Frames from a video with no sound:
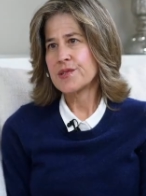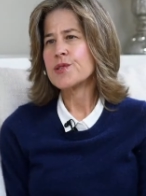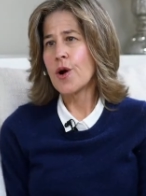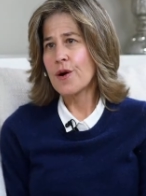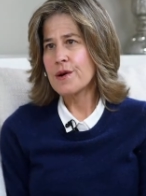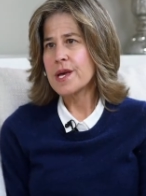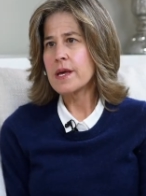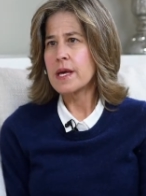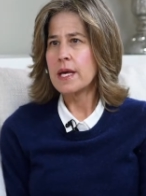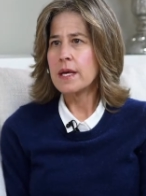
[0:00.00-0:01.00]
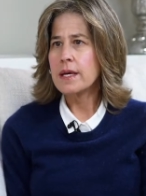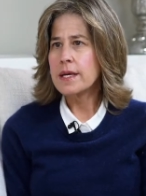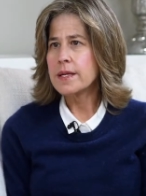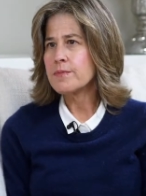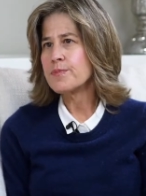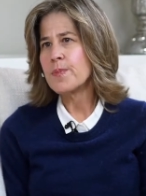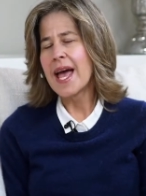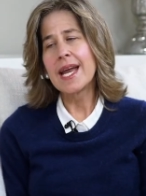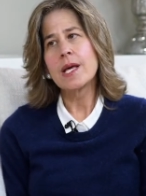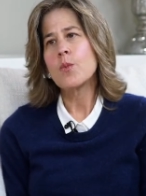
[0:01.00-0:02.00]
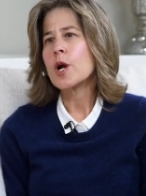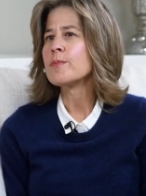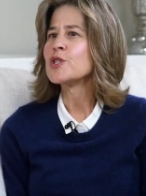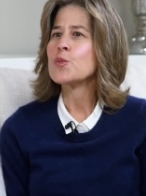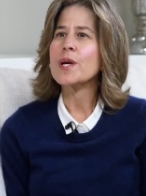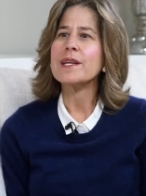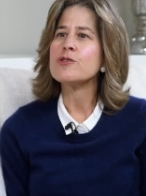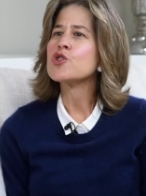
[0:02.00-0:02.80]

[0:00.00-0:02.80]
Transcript: starting in anywhere between